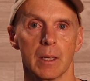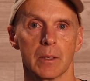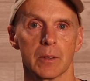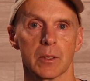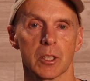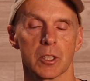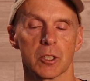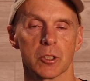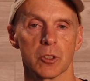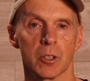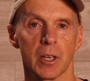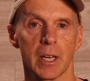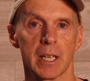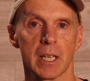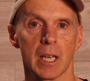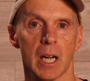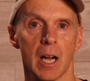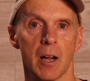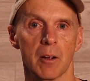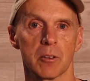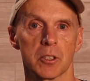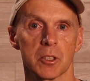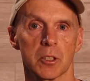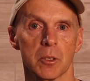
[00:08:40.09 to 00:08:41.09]
The
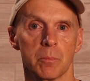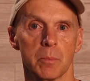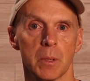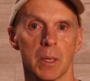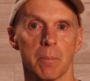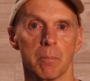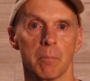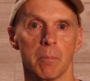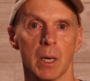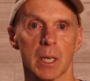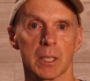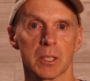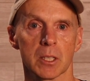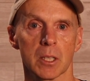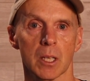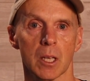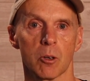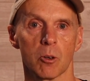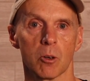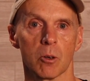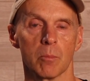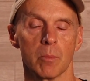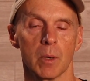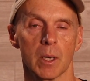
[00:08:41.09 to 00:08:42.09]
trade-off should be much
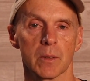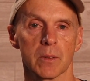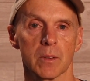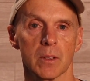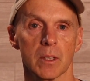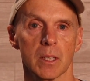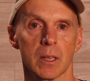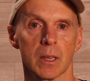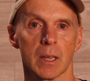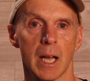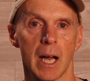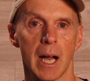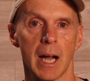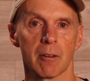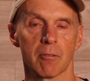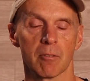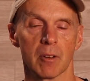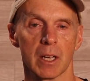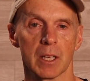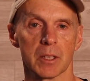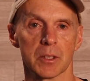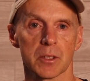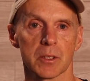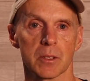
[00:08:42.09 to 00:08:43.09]
lower monthly lot
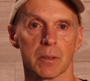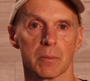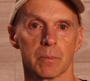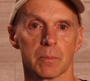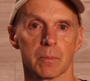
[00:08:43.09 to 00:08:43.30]
rents.